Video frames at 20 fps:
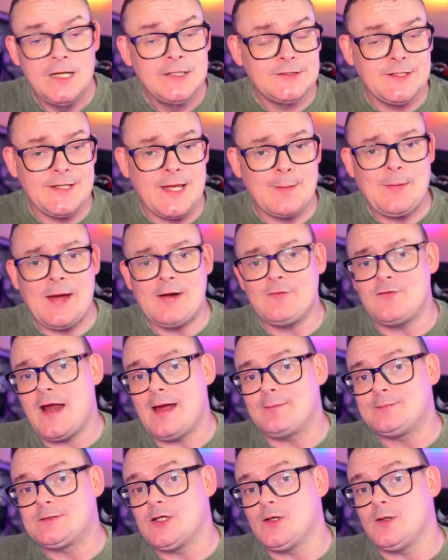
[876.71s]
So that about
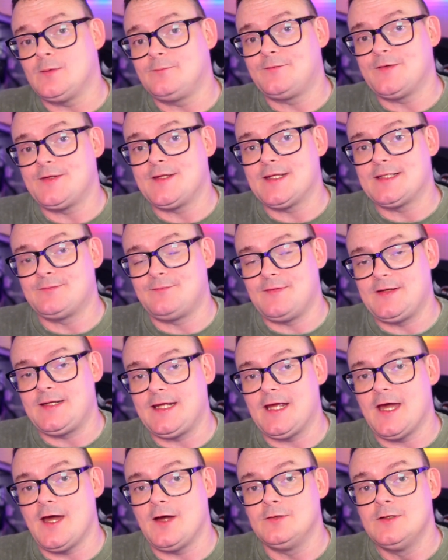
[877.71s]
wraps it up for this
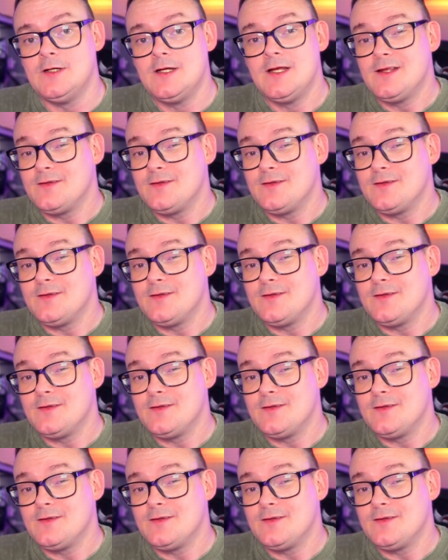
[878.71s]
video.